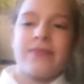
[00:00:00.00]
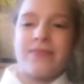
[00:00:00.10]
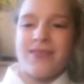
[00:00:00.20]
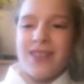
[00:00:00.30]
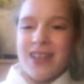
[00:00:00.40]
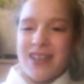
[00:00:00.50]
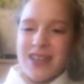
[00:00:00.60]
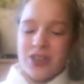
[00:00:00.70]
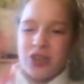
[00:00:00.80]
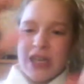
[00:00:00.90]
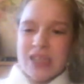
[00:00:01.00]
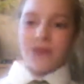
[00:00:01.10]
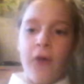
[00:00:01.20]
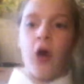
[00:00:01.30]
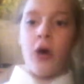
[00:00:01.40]
It then
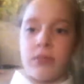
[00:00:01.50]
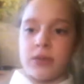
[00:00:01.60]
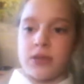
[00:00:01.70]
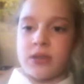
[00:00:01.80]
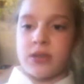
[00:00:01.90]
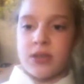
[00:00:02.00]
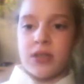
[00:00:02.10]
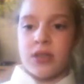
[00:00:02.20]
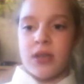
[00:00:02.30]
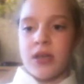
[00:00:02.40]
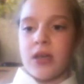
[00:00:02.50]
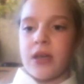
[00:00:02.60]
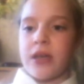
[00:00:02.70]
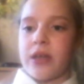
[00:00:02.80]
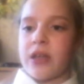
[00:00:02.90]
transformed
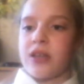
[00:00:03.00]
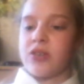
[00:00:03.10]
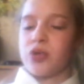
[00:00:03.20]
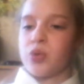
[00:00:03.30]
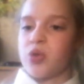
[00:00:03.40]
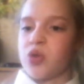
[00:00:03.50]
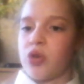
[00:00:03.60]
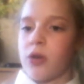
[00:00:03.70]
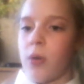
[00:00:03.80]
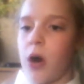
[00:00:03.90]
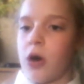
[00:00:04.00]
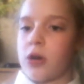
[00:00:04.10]
into a Zoroark